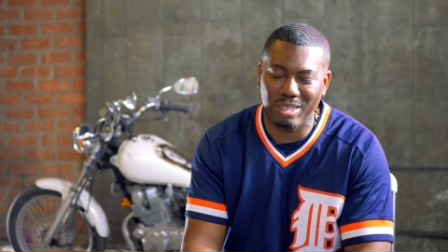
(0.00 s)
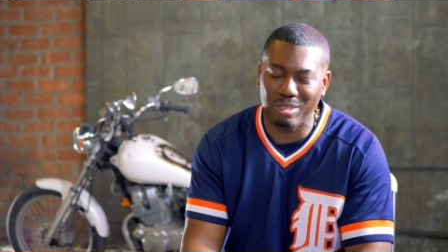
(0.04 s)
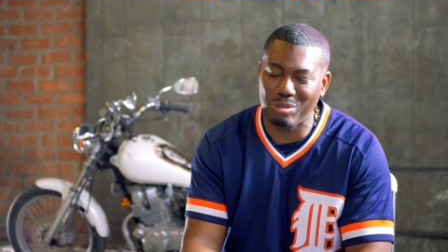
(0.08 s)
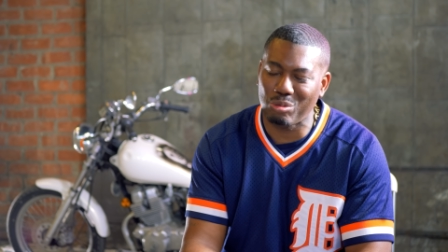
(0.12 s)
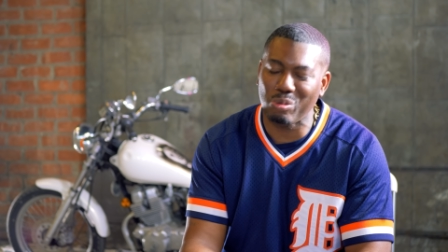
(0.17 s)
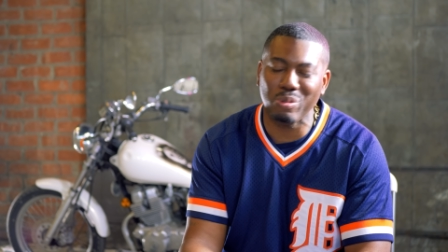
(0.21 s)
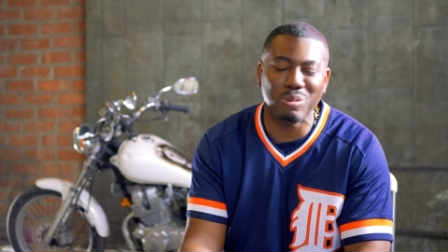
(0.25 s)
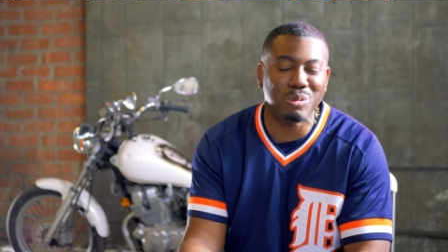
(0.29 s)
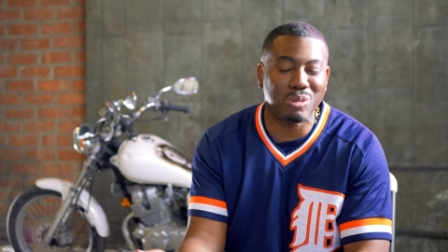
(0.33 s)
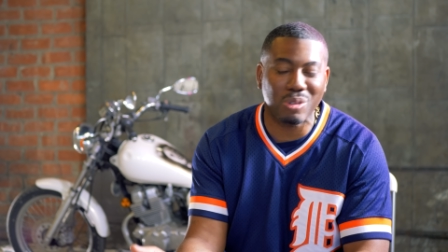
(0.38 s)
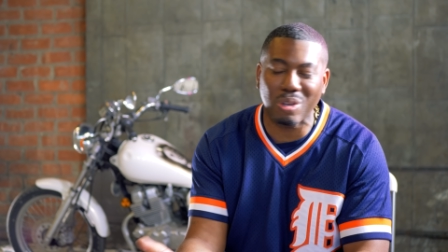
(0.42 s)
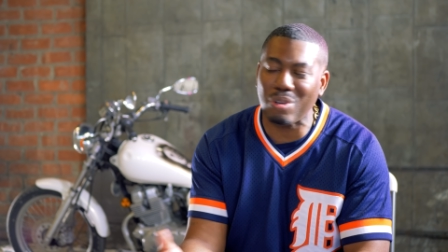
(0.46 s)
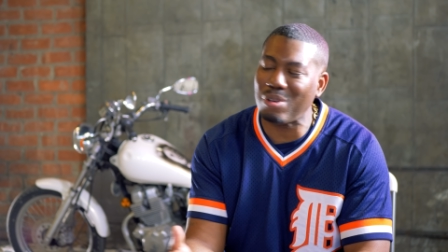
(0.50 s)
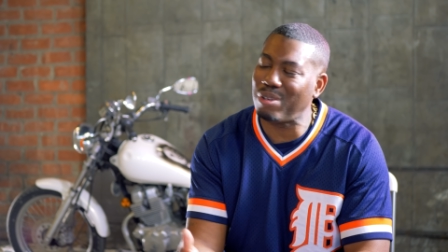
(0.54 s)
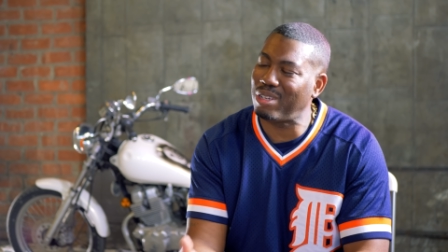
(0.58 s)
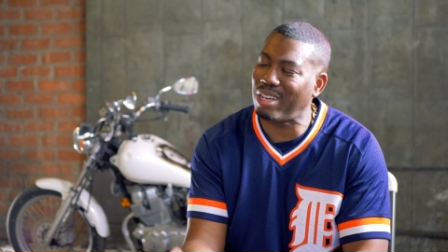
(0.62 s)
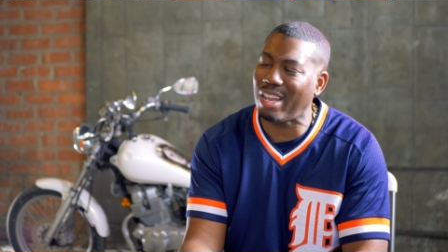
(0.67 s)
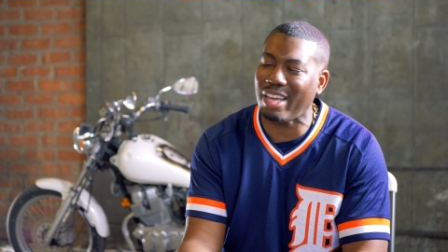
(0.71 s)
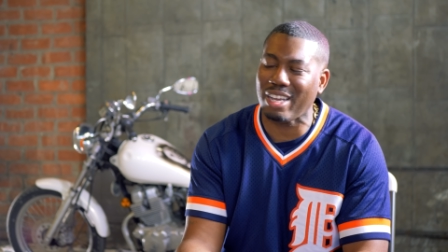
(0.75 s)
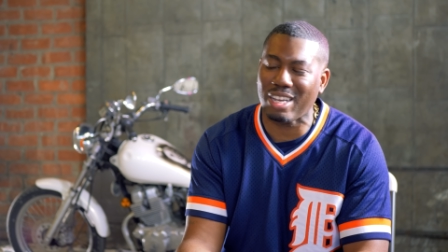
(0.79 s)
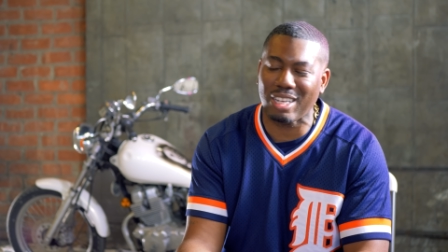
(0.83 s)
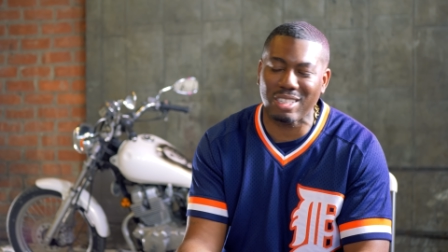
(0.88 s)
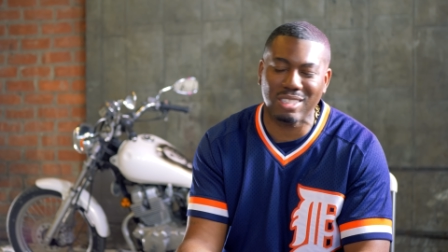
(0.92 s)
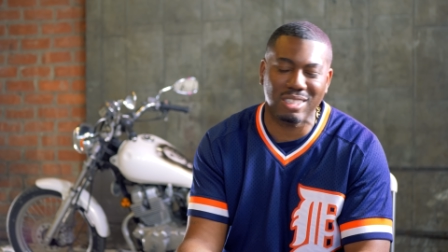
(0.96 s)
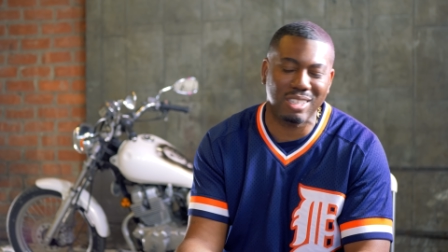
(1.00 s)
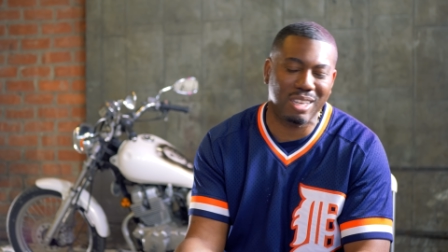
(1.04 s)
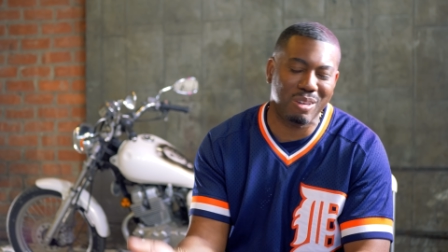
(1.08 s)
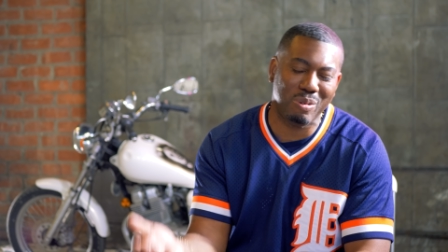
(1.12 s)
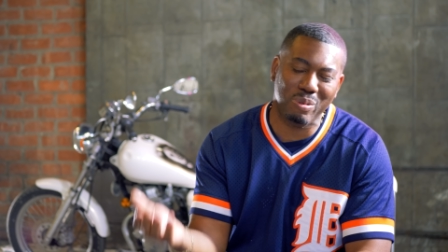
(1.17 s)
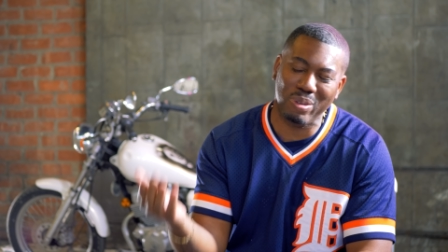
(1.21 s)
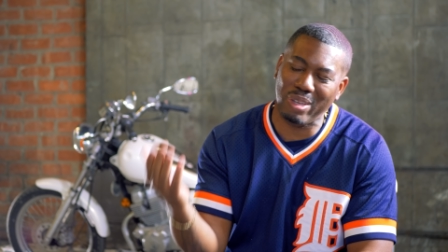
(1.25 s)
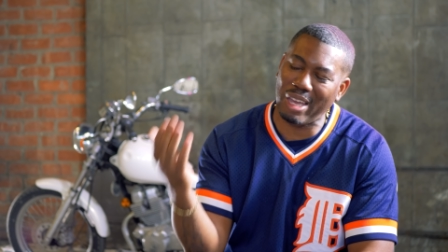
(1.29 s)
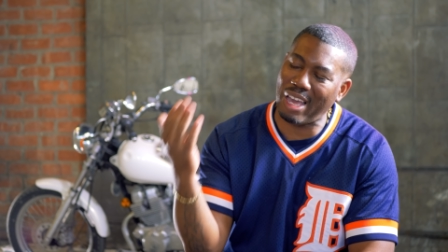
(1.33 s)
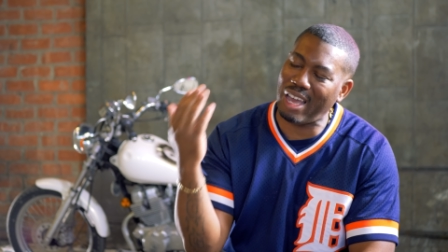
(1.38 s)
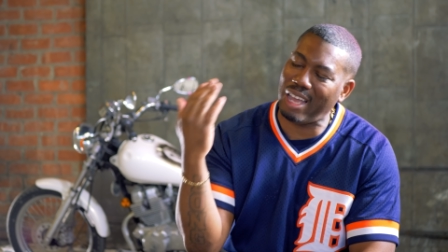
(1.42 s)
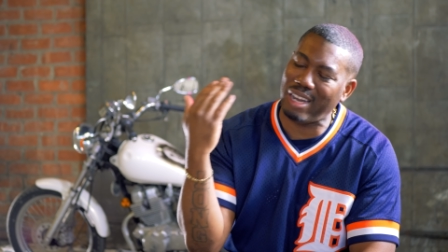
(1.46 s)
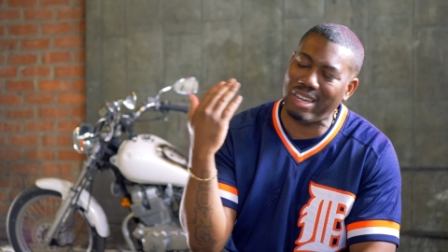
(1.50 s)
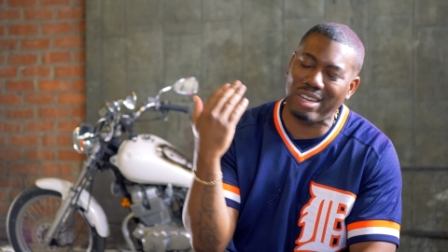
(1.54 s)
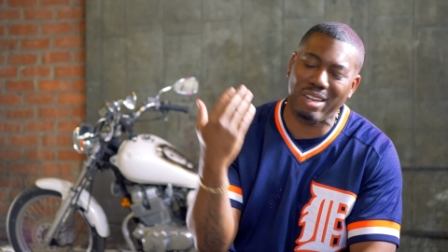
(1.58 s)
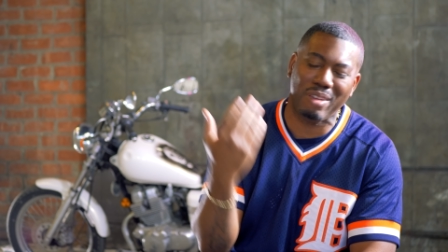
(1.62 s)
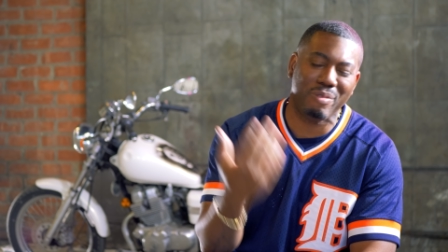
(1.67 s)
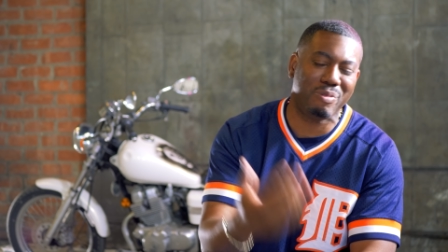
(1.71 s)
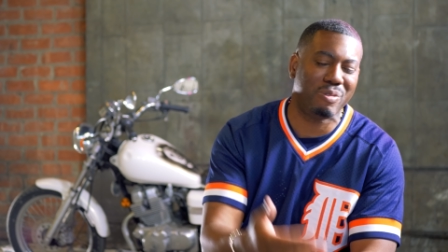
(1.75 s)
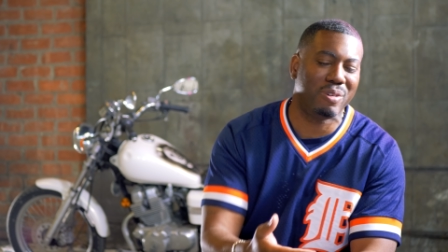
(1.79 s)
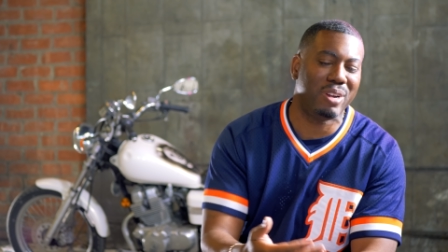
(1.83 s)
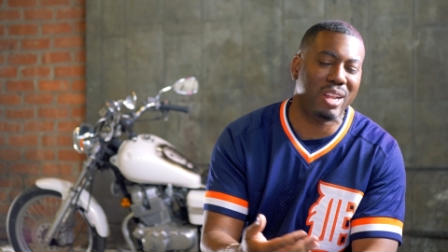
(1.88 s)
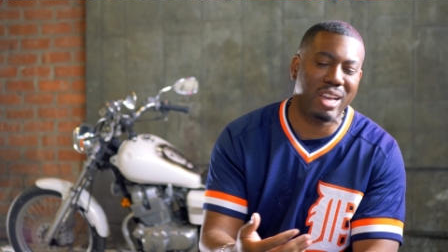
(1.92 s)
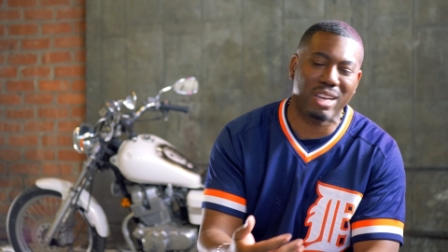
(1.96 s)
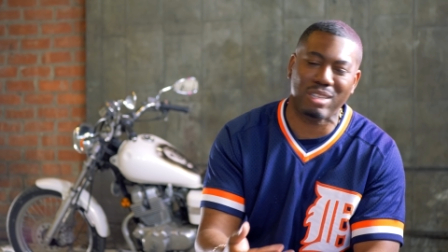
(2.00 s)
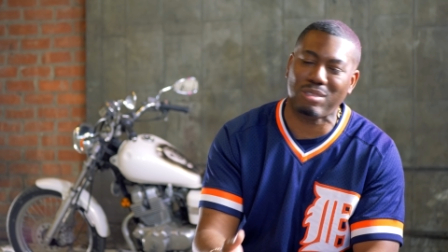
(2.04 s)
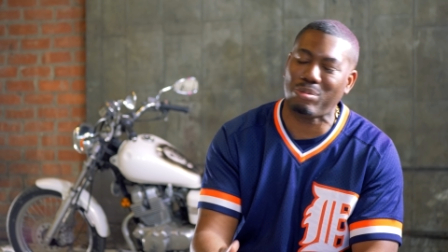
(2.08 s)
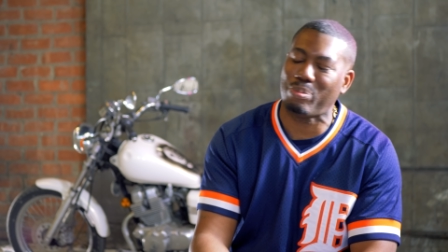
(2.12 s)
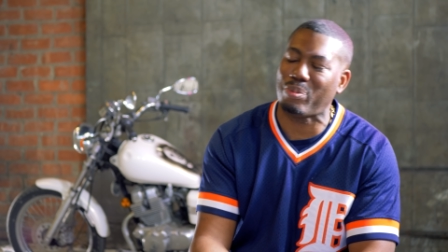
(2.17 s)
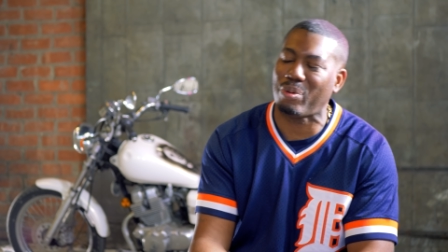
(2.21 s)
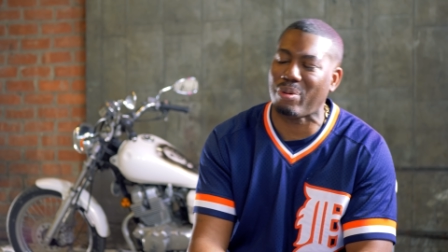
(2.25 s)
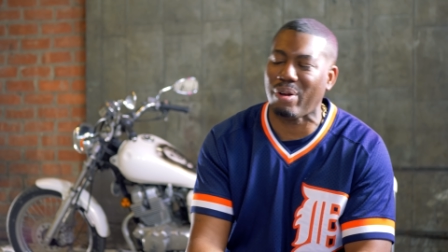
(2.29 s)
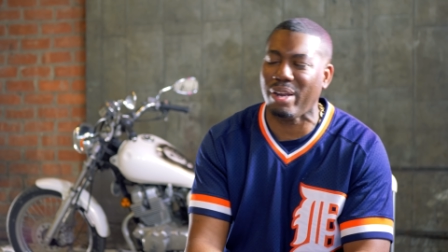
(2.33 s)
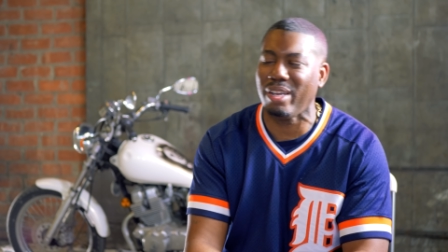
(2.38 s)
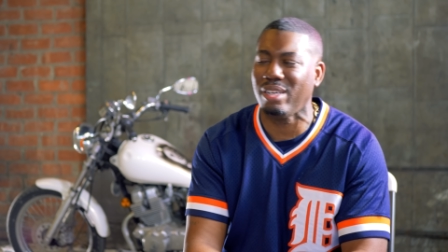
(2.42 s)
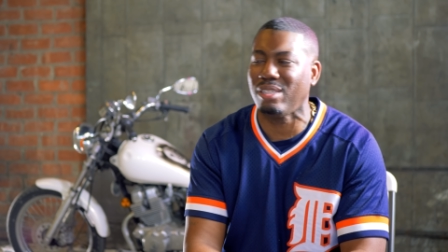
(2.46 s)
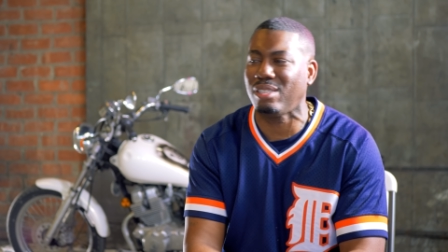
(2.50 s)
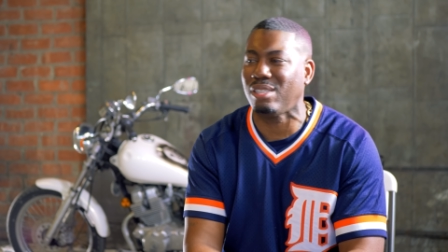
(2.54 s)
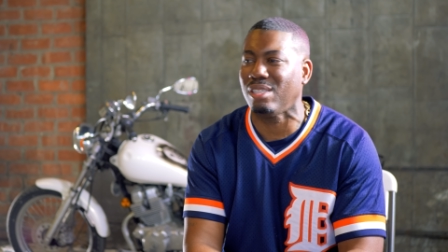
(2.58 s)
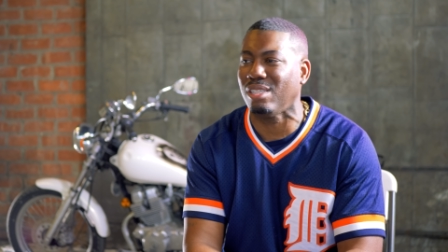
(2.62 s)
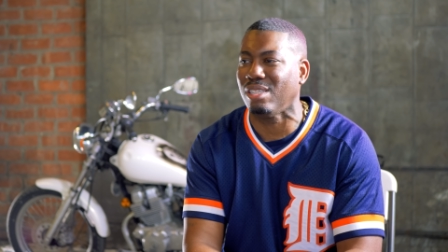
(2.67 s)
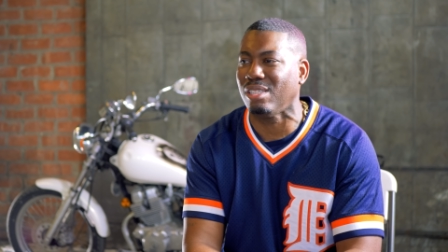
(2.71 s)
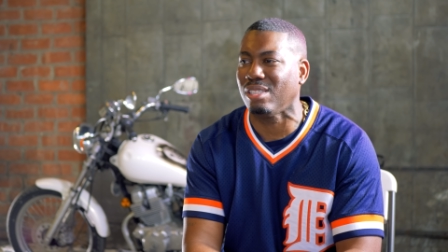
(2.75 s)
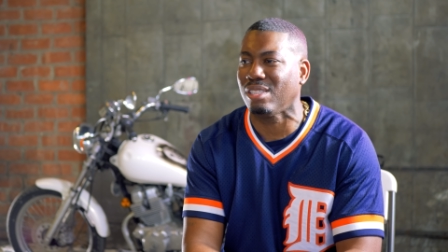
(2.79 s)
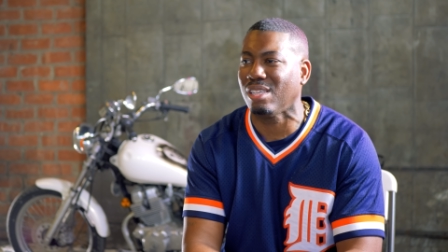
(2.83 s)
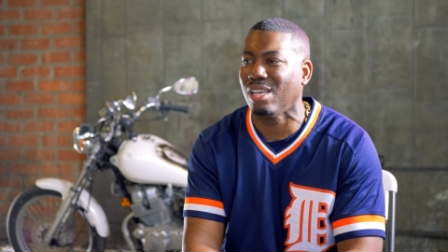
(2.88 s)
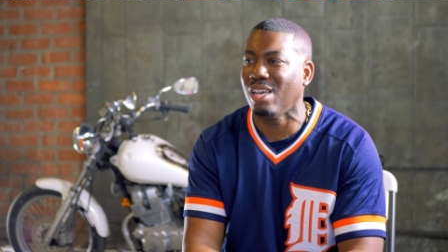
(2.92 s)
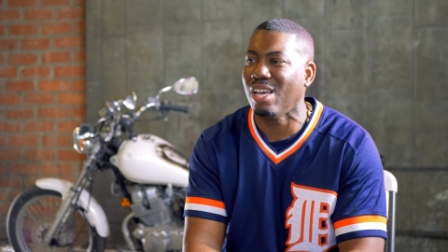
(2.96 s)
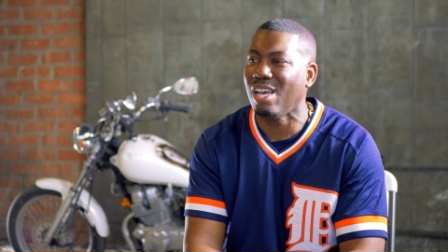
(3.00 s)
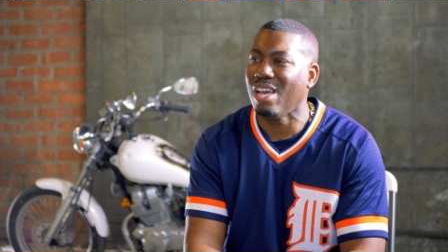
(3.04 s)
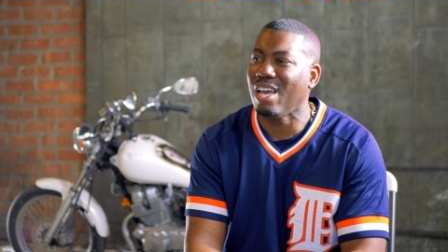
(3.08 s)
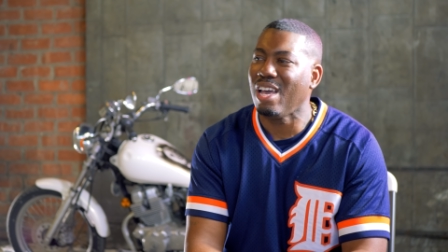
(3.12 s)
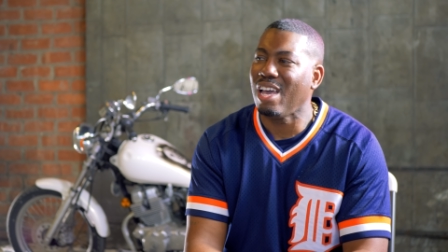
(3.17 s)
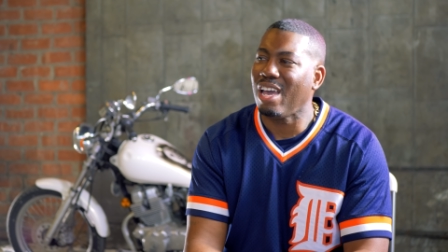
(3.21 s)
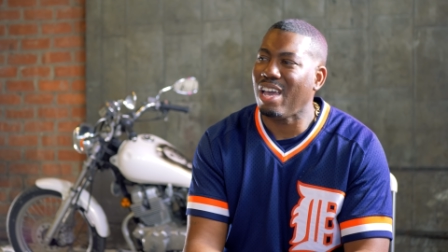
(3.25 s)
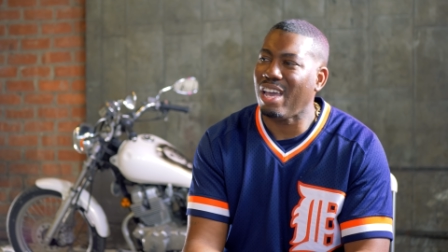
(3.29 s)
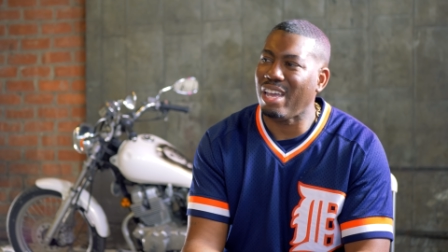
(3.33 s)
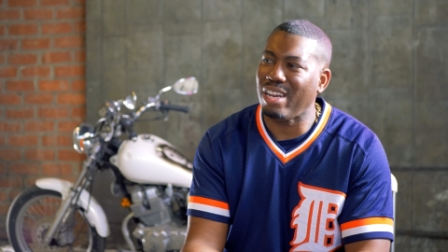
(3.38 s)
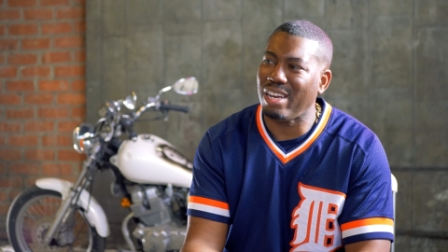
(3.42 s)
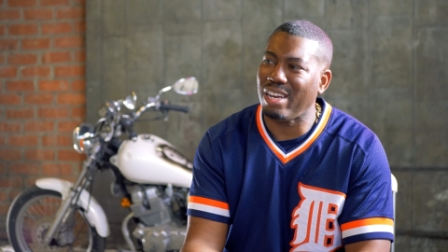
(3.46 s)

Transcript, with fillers: Because we was all, like I said, we had different aspirations. Mm-hmm.